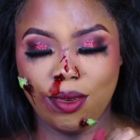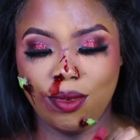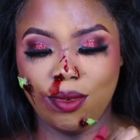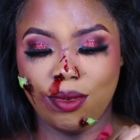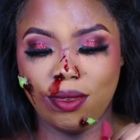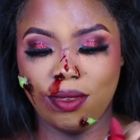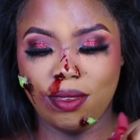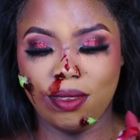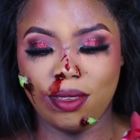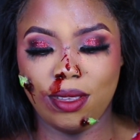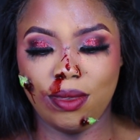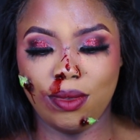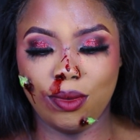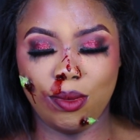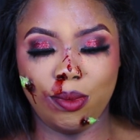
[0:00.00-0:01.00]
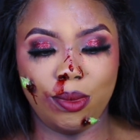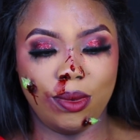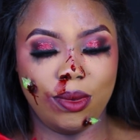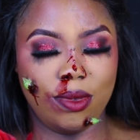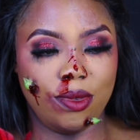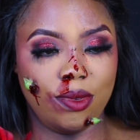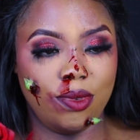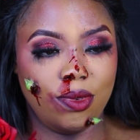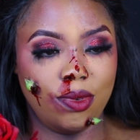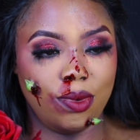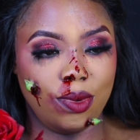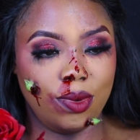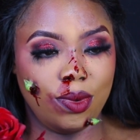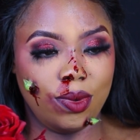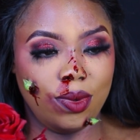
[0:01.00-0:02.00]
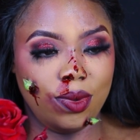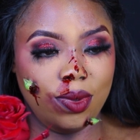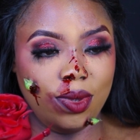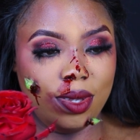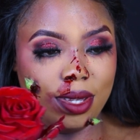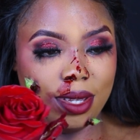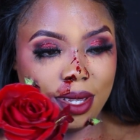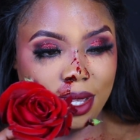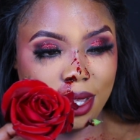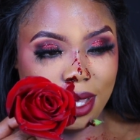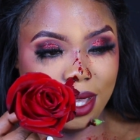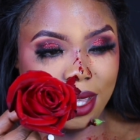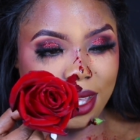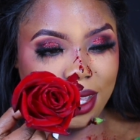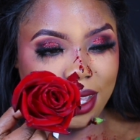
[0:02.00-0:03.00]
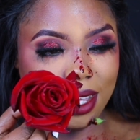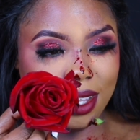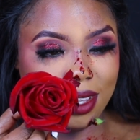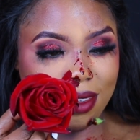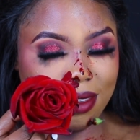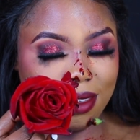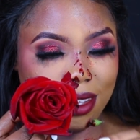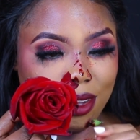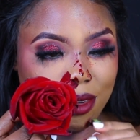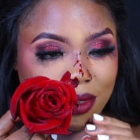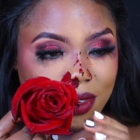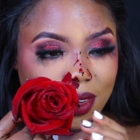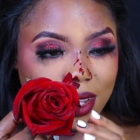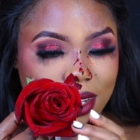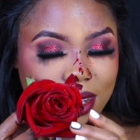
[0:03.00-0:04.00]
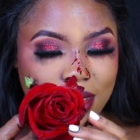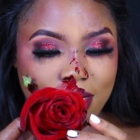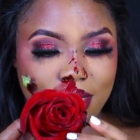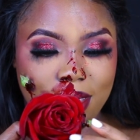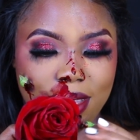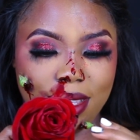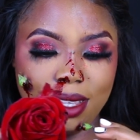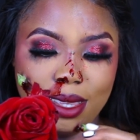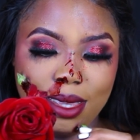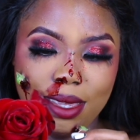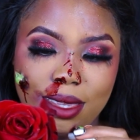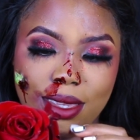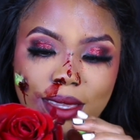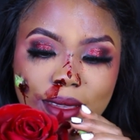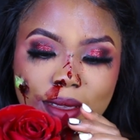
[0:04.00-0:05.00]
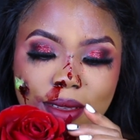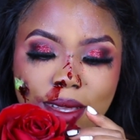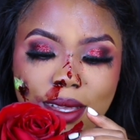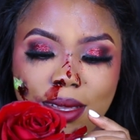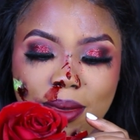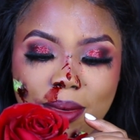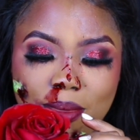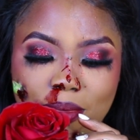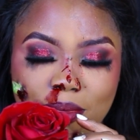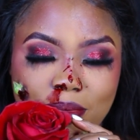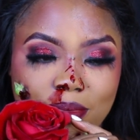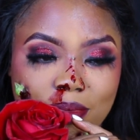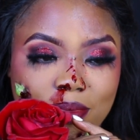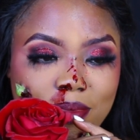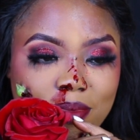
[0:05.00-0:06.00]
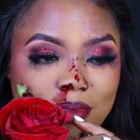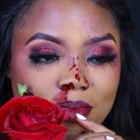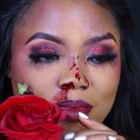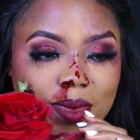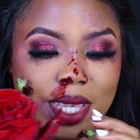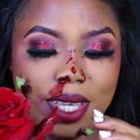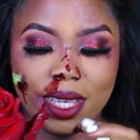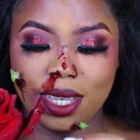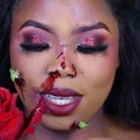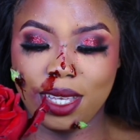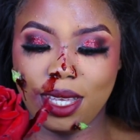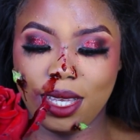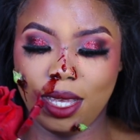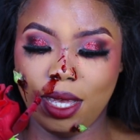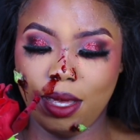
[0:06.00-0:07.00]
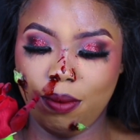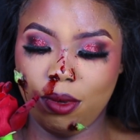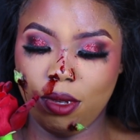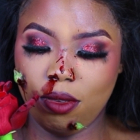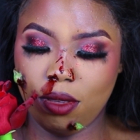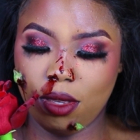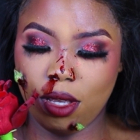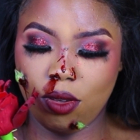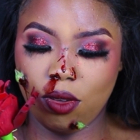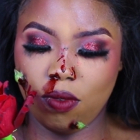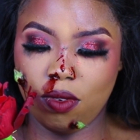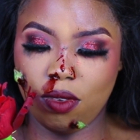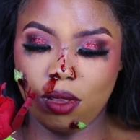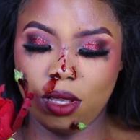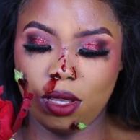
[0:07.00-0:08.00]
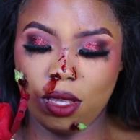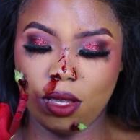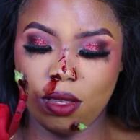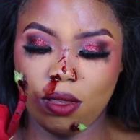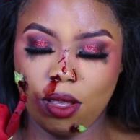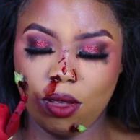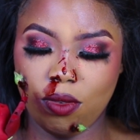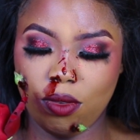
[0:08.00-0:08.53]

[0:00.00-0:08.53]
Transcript: Roses are so beautiful. Can you see how fine it is? I'm going to take off this latex.